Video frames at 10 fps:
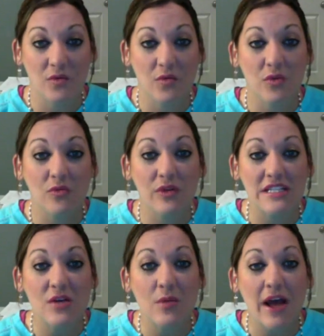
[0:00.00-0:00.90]
the
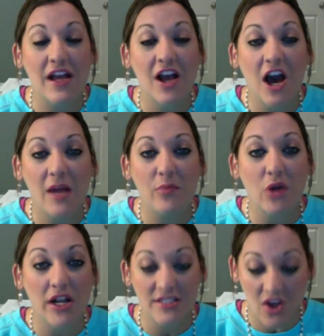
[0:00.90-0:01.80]
reason why God
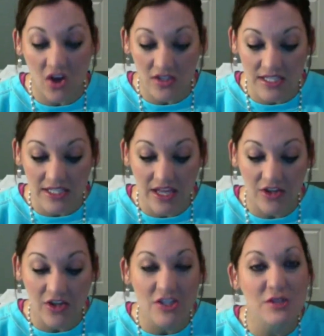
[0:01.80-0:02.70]
brought us all together
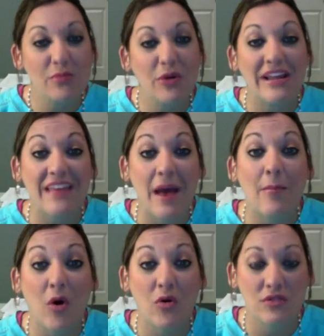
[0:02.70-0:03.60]
is to break that
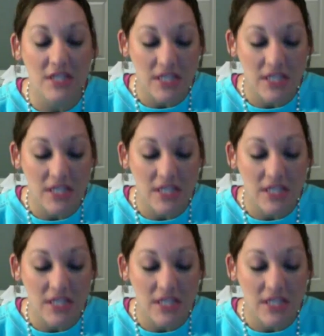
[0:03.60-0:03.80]
mold.